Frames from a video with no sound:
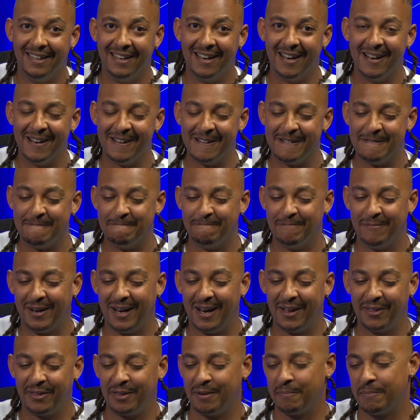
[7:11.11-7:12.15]

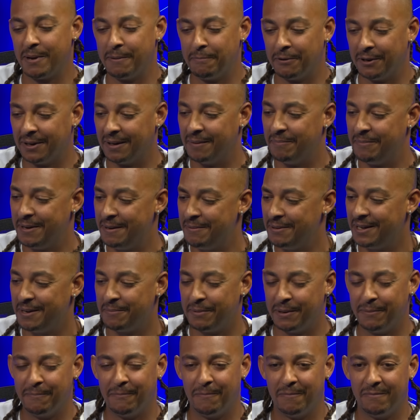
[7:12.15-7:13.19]
I think people are going to
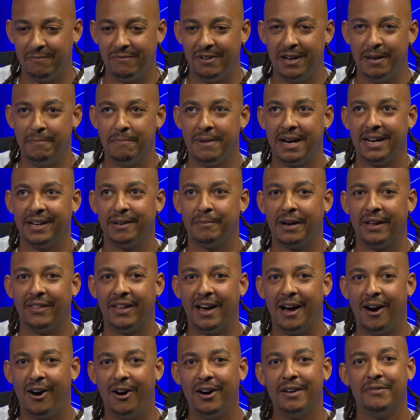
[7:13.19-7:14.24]
be really mad about
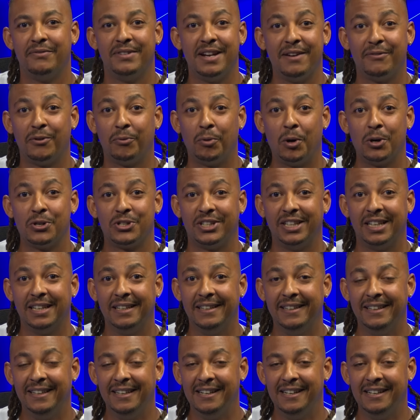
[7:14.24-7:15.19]
that. I've never watched it.